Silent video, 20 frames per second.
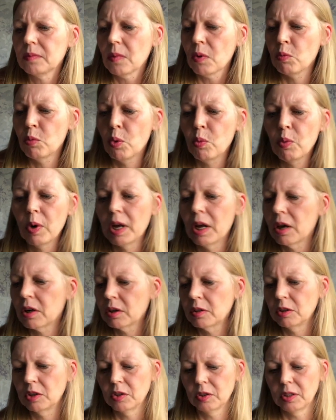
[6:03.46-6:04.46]
one way or
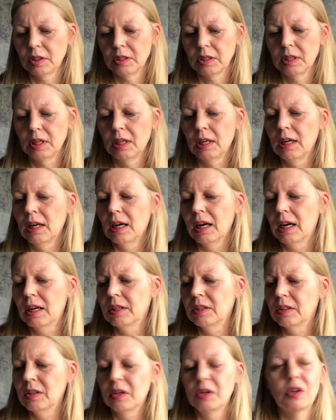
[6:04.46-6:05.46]
another.
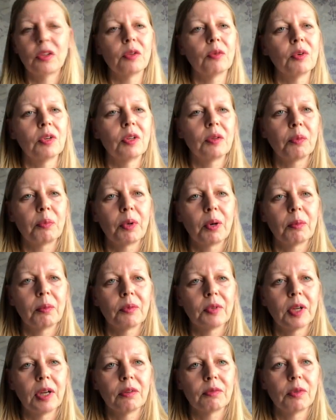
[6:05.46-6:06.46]
And another one of the
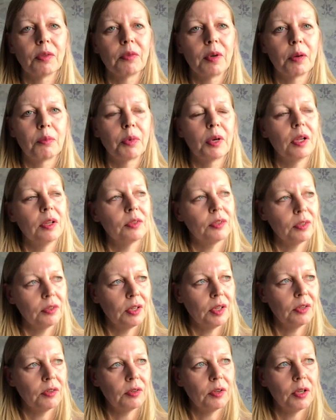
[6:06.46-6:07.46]
problems I have with fabric is
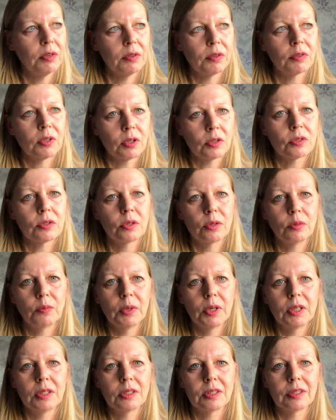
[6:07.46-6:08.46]
if I've got 2
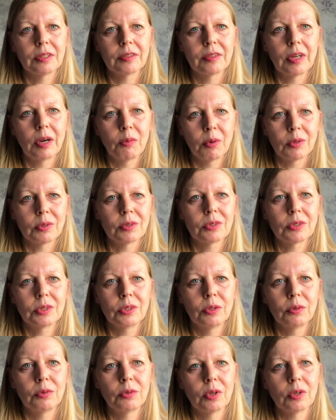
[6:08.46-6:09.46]
metres, I want to
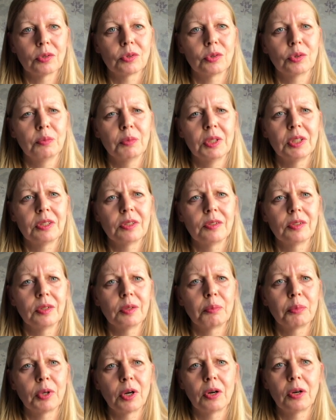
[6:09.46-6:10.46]
use all 2 metres in
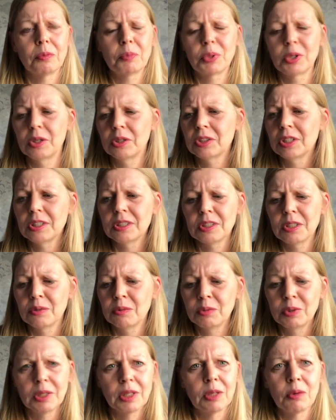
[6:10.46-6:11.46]
the project. It
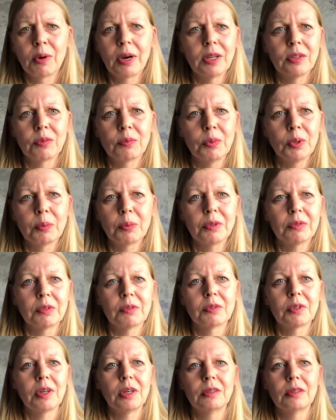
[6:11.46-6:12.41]
really winds me up if I